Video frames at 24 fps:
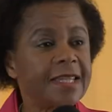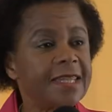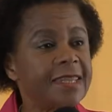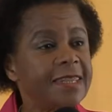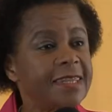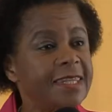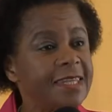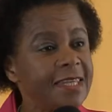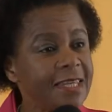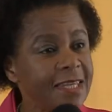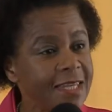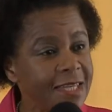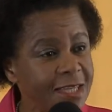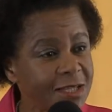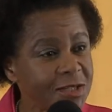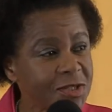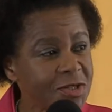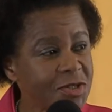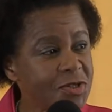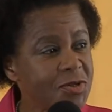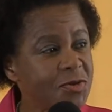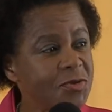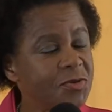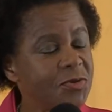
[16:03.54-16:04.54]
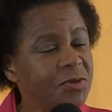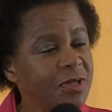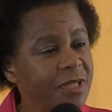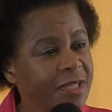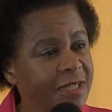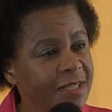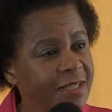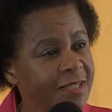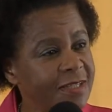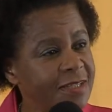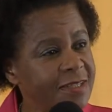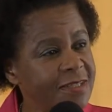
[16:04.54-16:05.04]
The issue
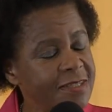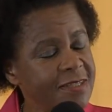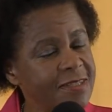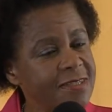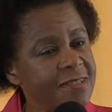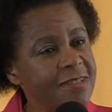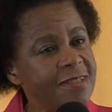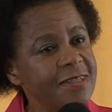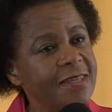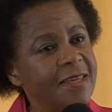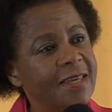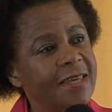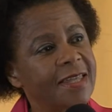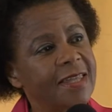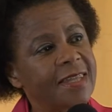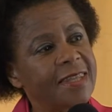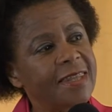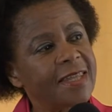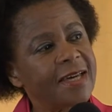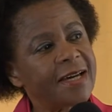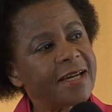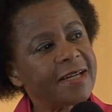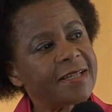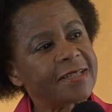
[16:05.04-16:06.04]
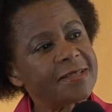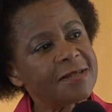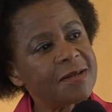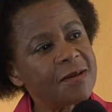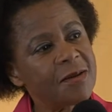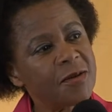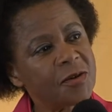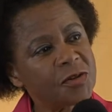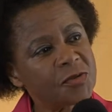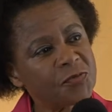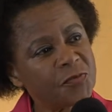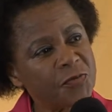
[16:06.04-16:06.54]
is
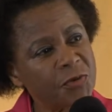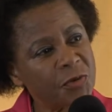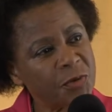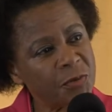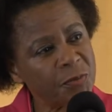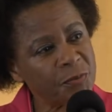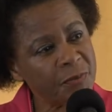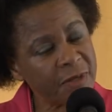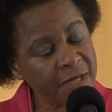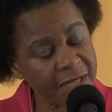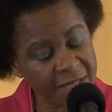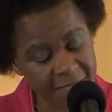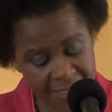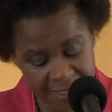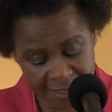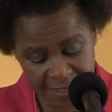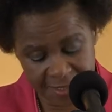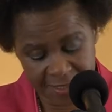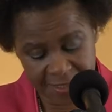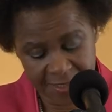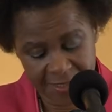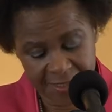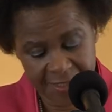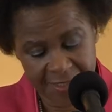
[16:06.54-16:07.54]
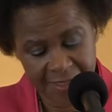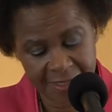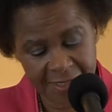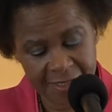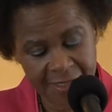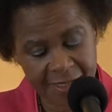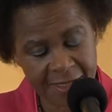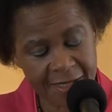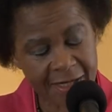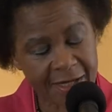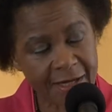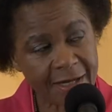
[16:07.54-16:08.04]
that for many
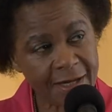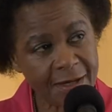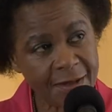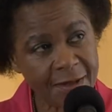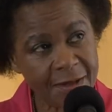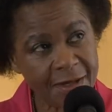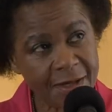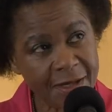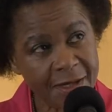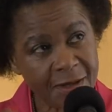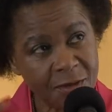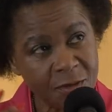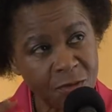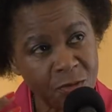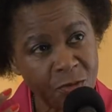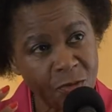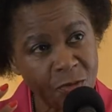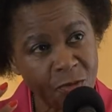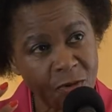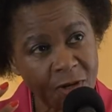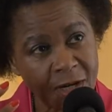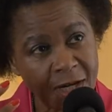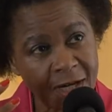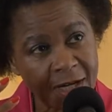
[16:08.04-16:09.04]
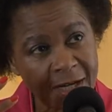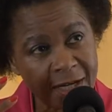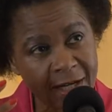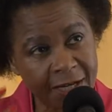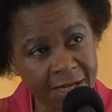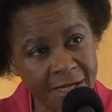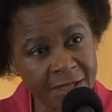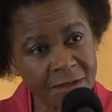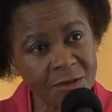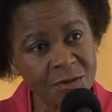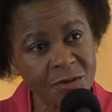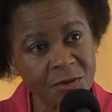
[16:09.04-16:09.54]
who are
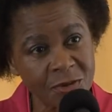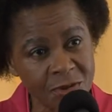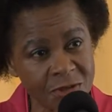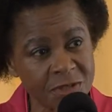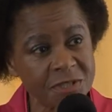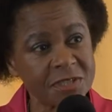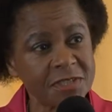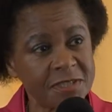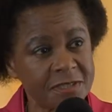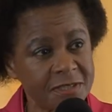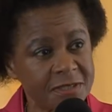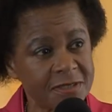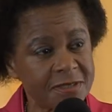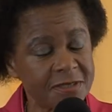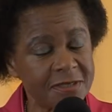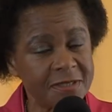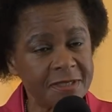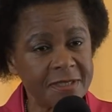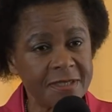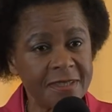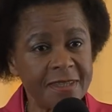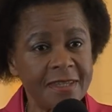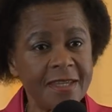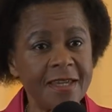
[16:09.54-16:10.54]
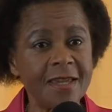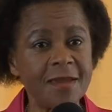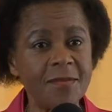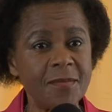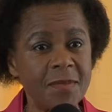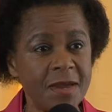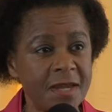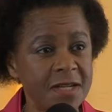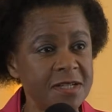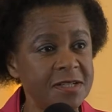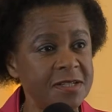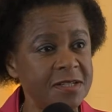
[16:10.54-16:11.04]
unconscious, they
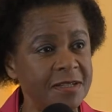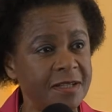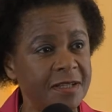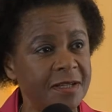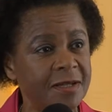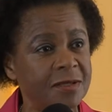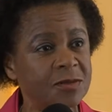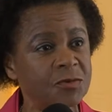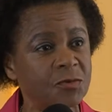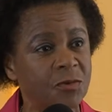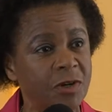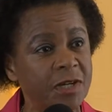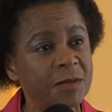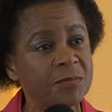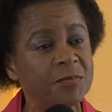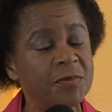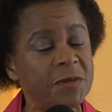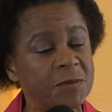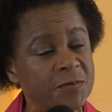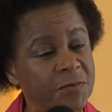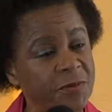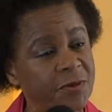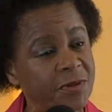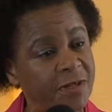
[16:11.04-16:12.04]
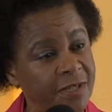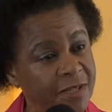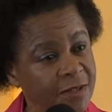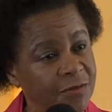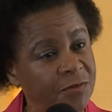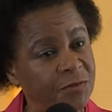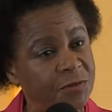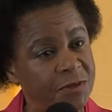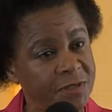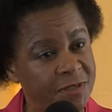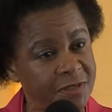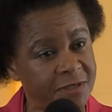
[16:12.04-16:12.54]
imagine that white people
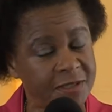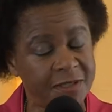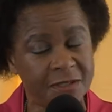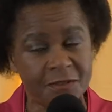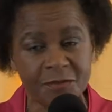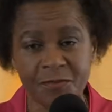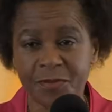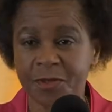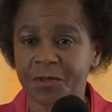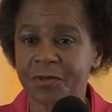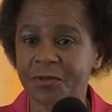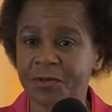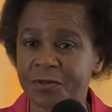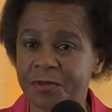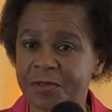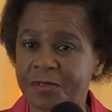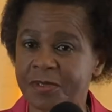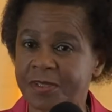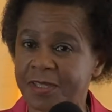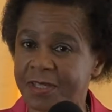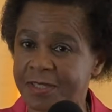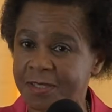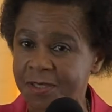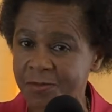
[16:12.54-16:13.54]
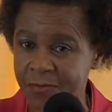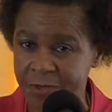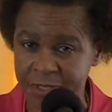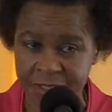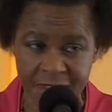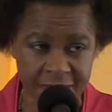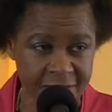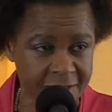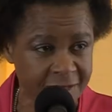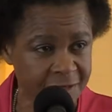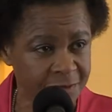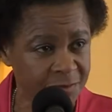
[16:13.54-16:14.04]
have what they have because they are
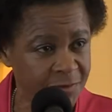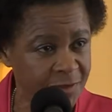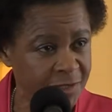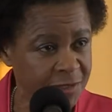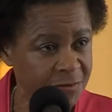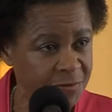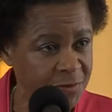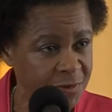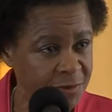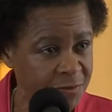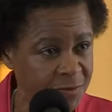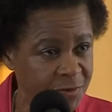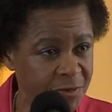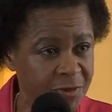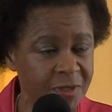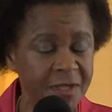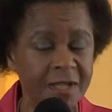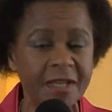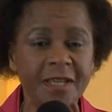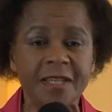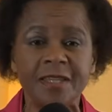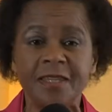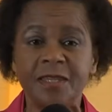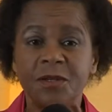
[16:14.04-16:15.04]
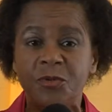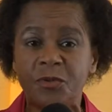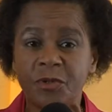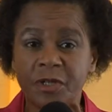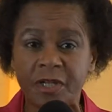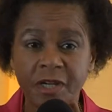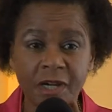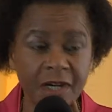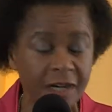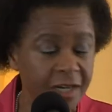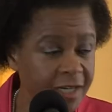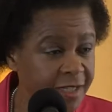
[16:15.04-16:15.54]
smarter than black people, they
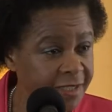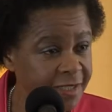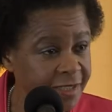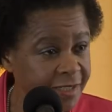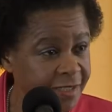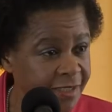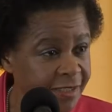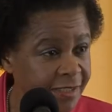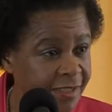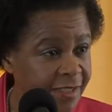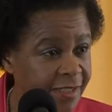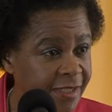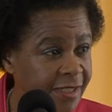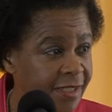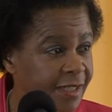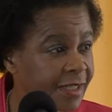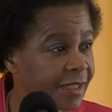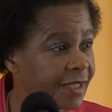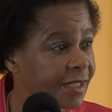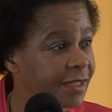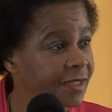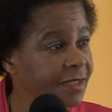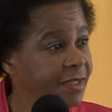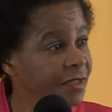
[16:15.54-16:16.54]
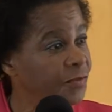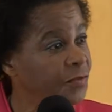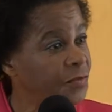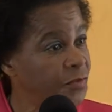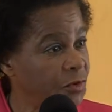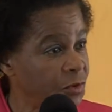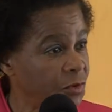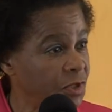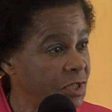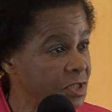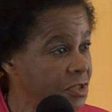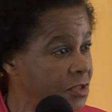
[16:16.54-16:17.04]
work harder, and they have
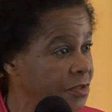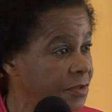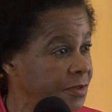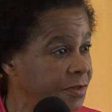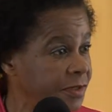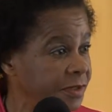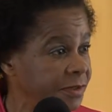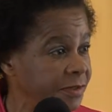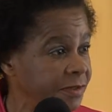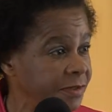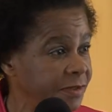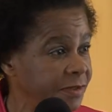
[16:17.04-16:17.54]
fewer children.